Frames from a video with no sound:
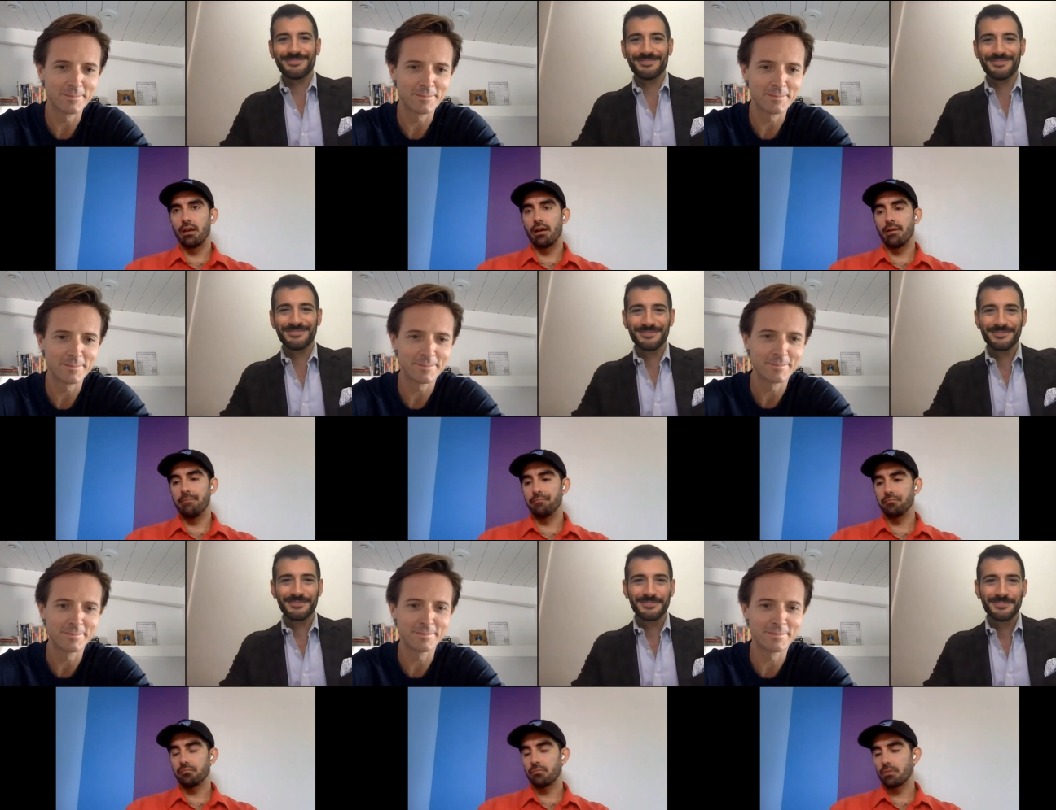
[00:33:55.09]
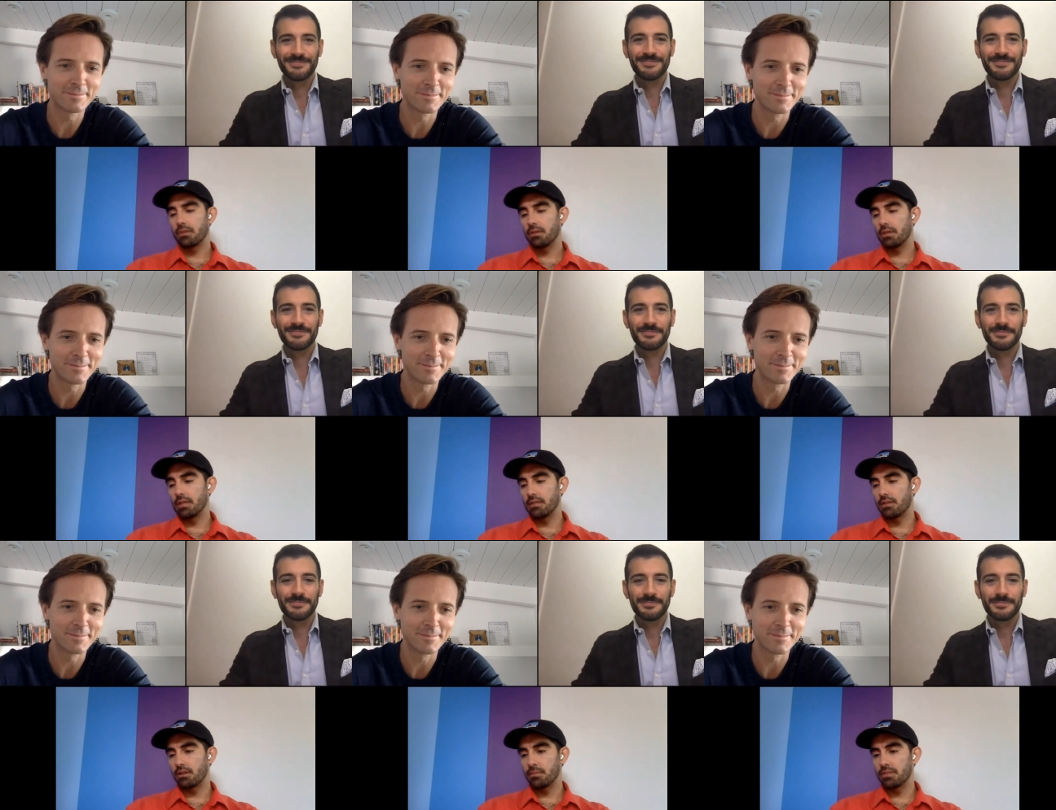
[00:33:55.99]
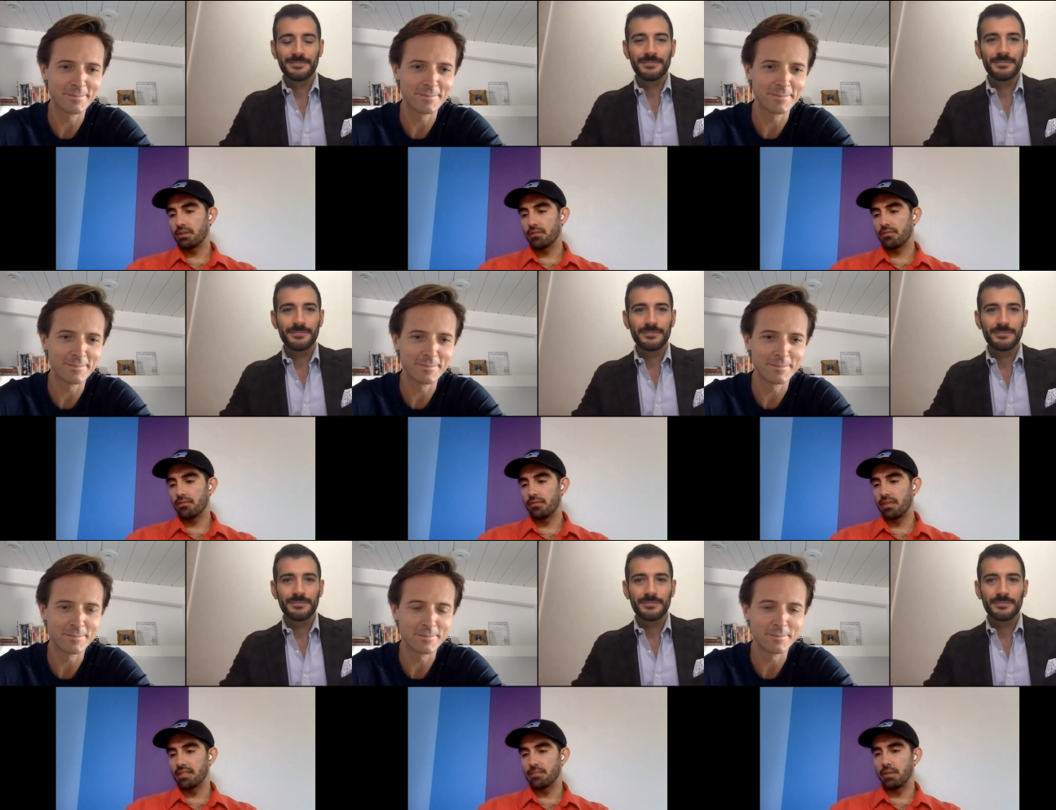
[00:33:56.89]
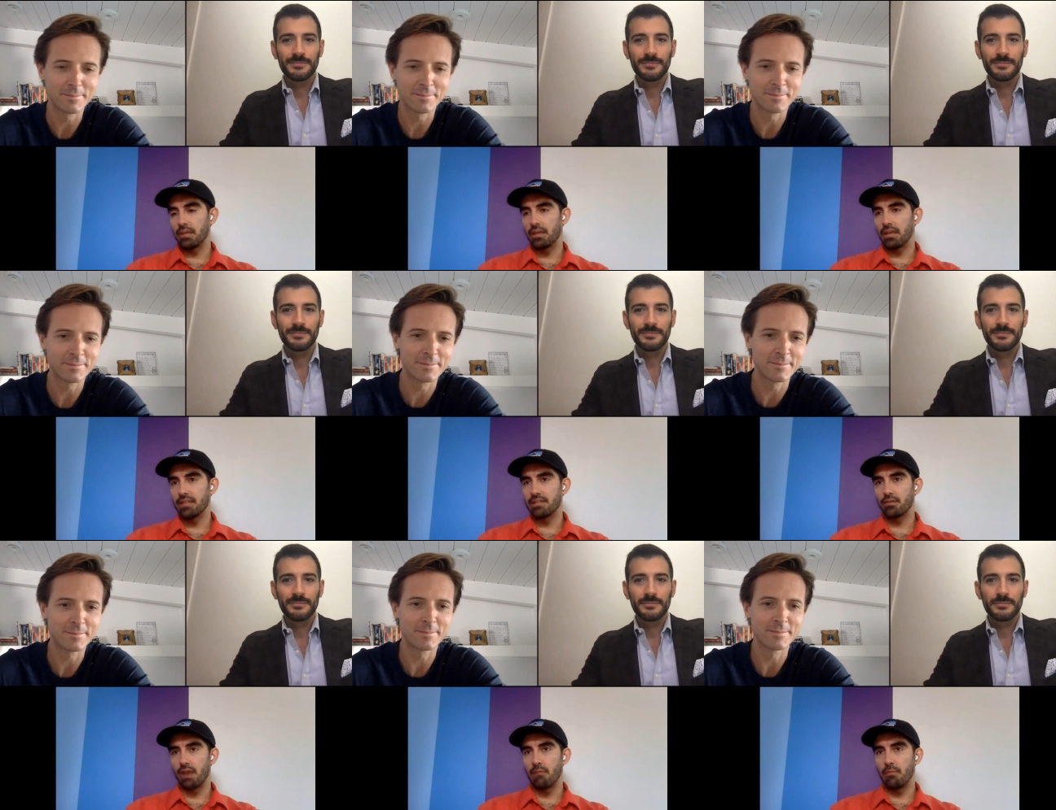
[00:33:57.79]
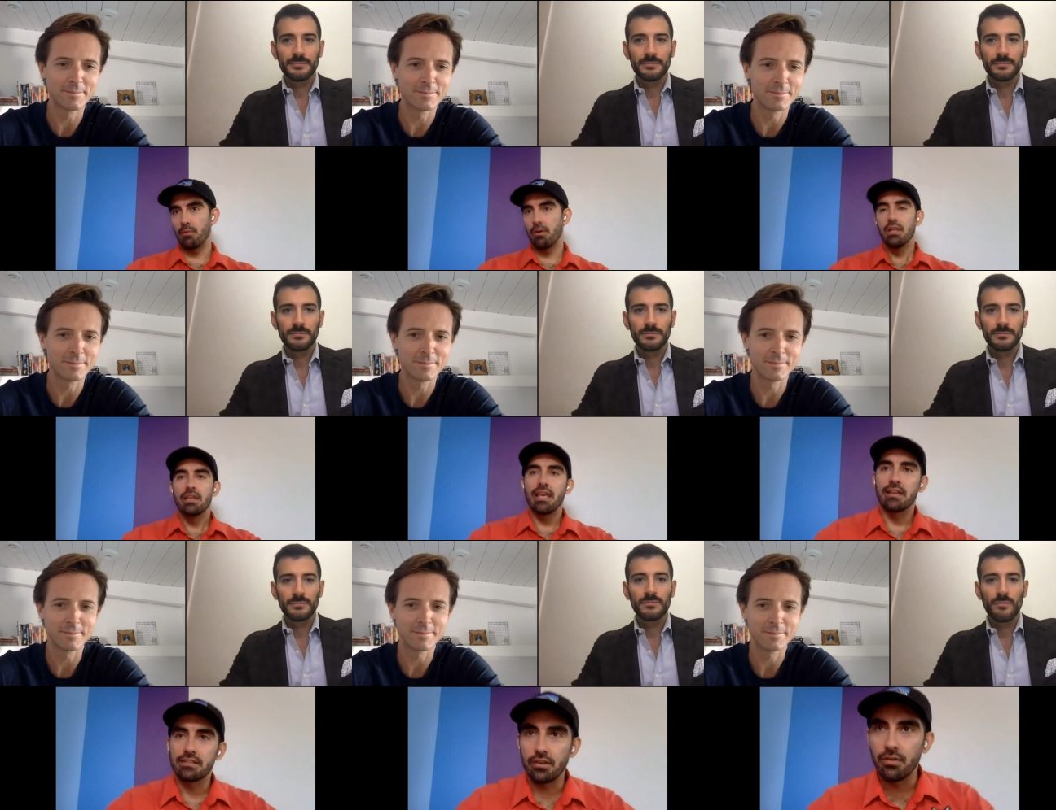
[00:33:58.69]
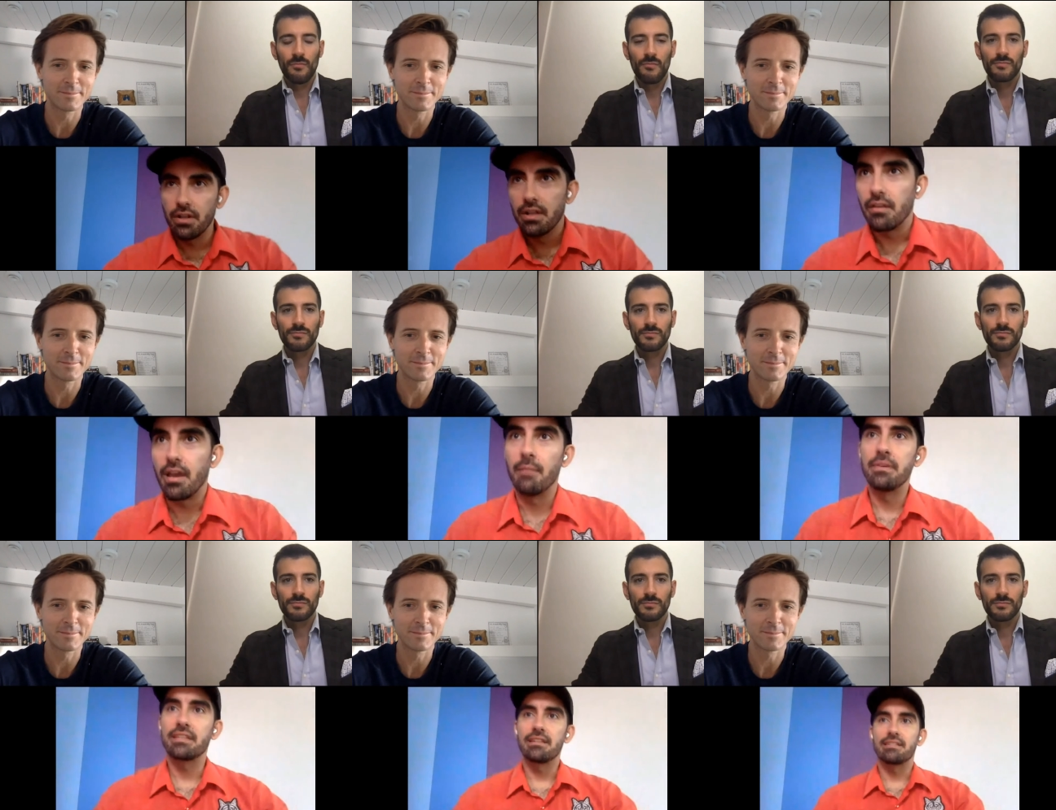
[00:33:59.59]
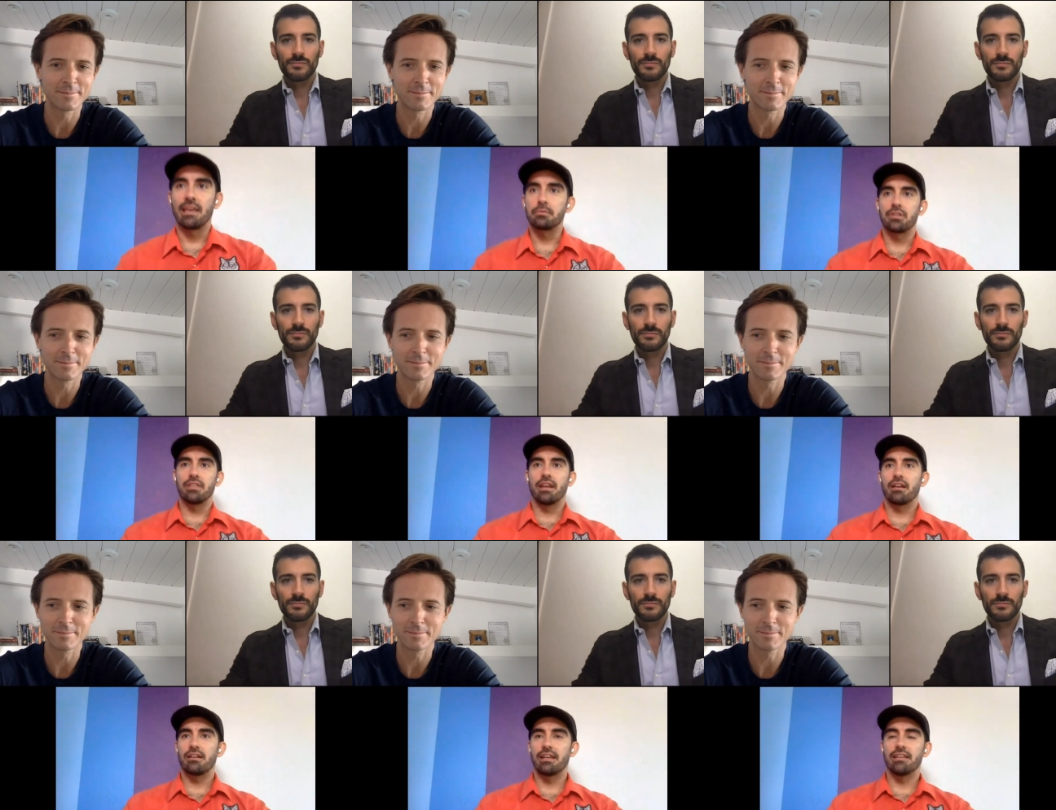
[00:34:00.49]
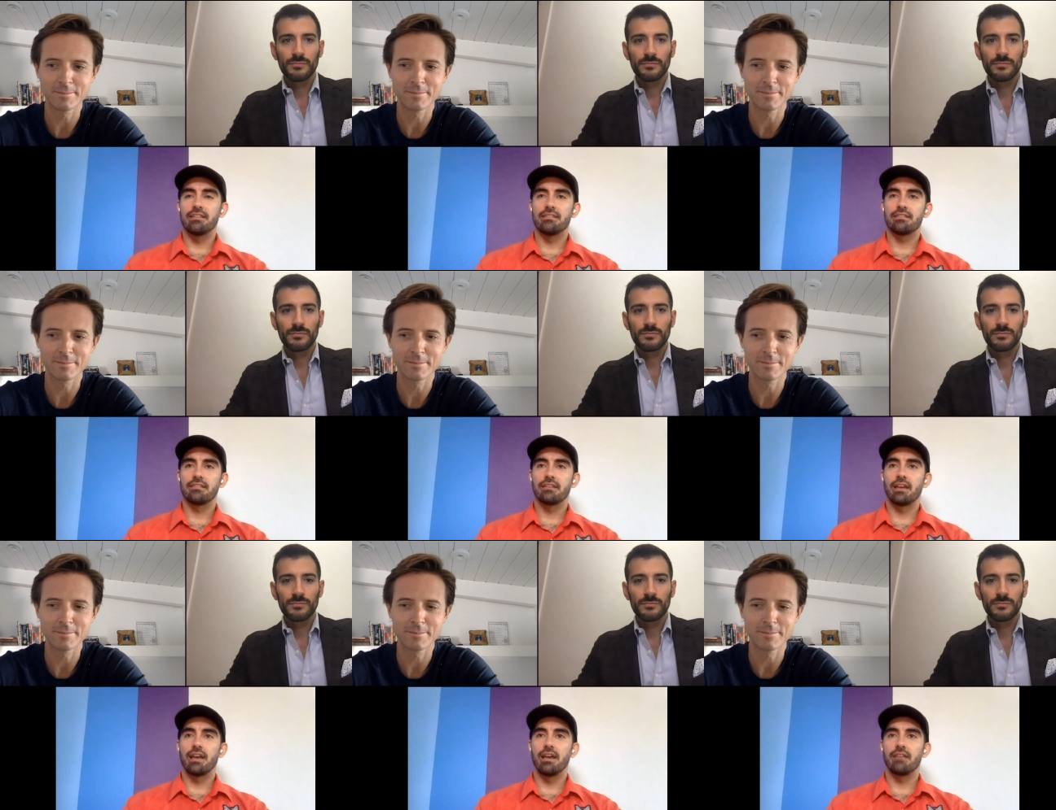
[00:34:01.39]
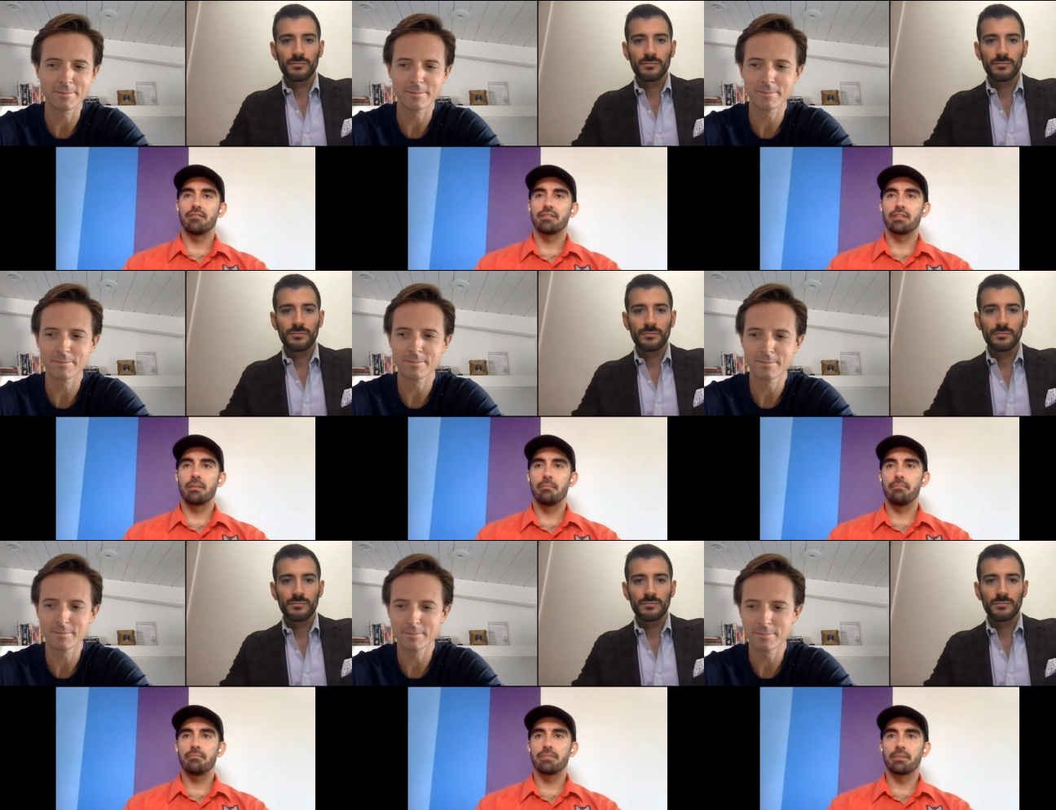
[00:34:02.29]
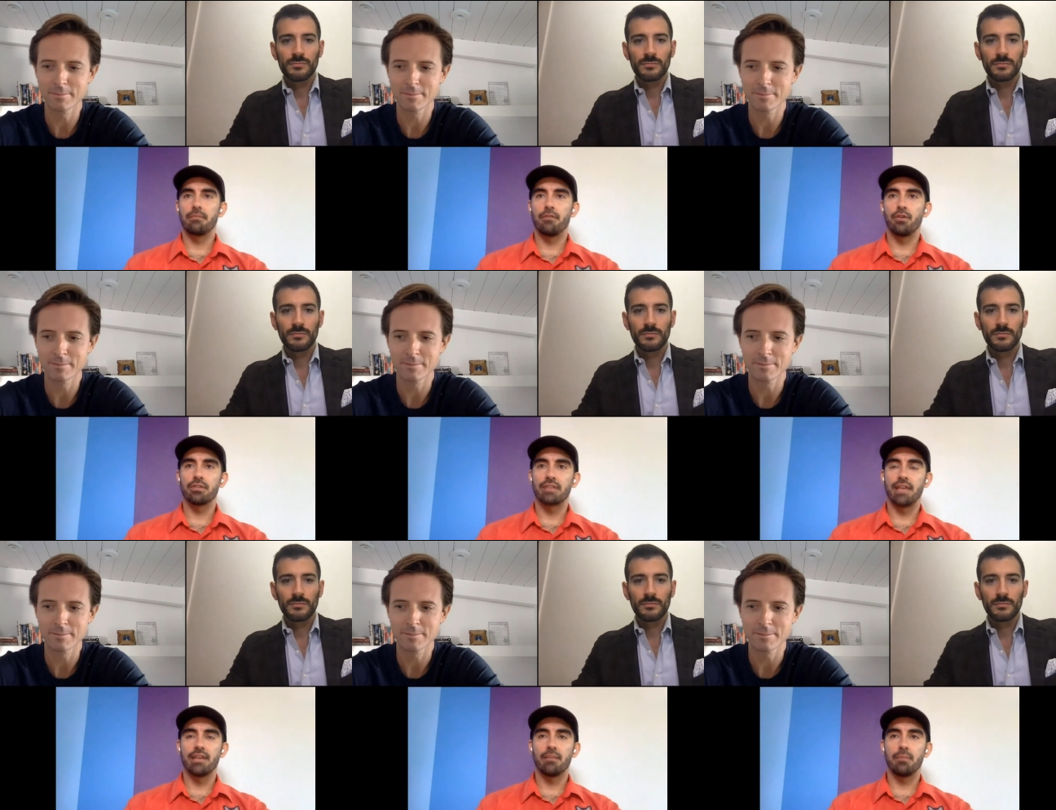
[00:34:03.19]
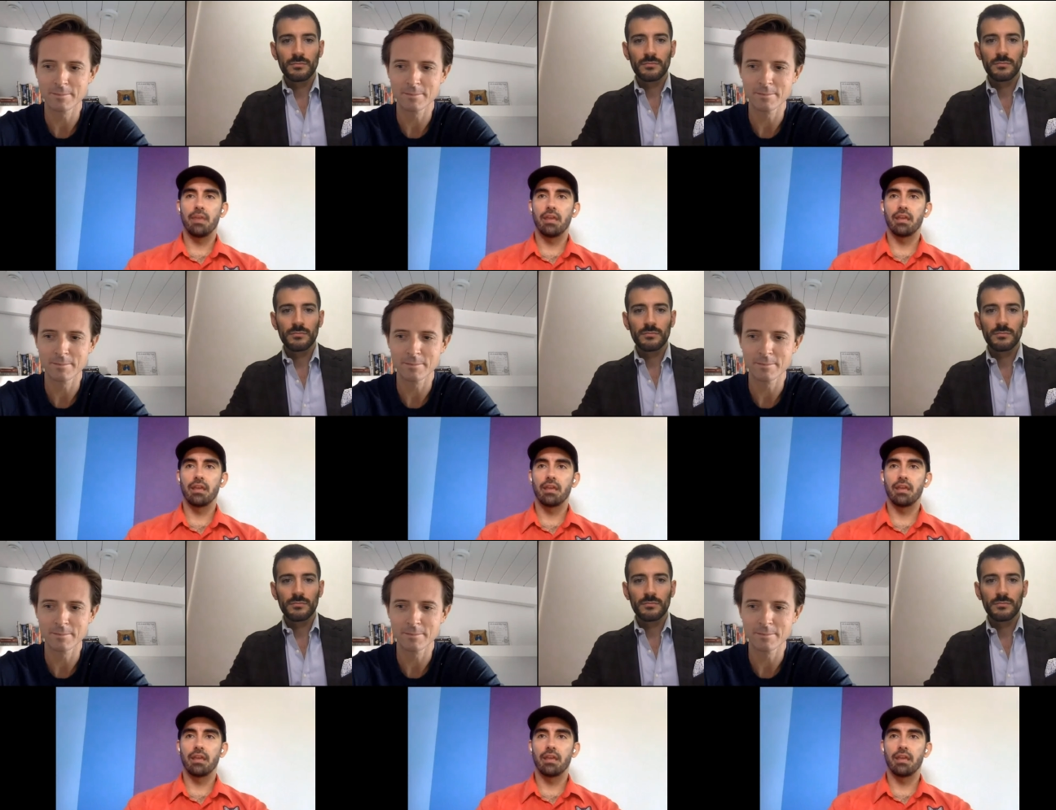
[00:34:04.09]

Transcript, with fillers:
Speaker 1: Um, in terms of things being Instagrammable, yeah. So a misconception there is some some folks end up